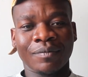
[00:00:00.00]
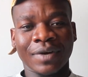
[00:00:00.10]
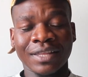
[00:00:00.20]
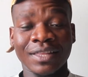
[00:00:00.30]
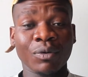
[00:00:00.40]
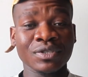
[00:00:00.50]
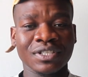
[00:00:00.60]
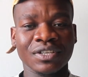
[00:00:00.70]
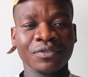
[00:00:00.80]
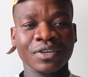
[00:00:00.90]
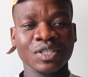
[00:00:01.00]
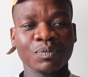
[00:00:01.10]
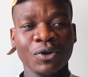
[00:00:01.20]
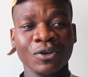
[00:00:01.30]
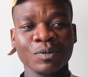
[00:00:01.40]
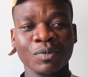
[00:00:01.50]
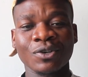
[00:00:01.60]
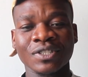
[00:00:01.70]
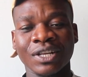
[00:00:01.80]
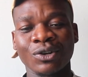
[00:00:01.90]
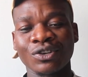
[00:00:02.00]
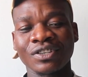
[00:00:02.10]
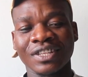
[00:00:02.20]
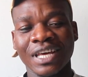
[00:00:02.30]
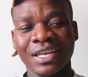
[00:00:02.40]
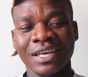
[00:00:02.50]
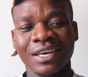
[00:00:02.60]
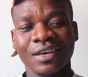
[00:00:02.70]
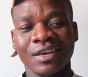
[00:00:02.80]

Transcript: And that was a different experience because I learned that